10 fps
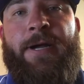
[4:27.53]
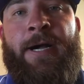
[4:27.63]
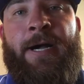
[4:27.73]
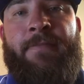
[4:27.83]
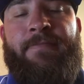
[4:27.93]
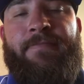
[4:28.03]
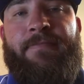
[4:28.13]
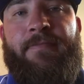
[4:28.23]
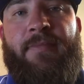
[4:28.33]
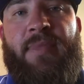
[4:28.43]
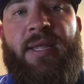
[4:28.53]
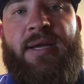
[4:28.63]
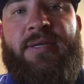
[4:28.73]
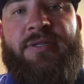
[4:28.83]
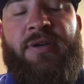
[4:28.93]

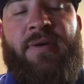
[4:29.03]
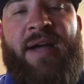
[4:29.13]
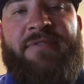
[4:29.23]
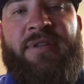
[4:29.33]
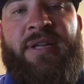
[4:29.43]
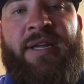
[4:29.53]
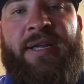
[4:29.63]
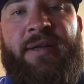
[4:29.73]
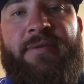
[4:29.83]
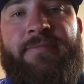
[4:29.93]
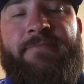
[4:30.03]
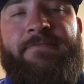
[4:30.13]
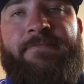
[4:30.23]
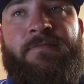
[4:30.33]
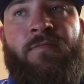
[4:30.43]
So after they
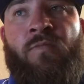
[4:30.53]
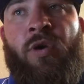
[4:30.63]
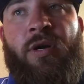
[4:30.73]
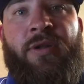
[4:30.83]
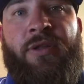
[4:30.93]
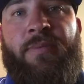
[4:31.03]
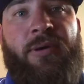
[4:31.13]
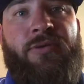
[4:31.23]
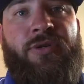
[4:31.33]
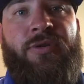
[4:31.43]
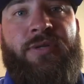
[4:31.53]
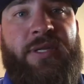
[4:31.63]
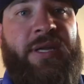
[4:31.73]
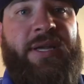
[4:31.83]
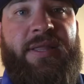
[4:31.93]
work on their posters
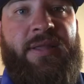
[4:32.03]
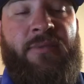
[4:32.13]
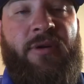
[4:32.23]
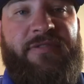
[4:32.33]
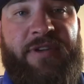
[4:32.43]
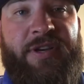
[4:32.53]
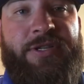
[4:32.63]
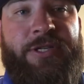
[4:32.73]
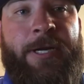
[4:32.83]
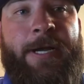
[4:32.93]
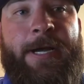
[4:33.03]
and they get them all finished,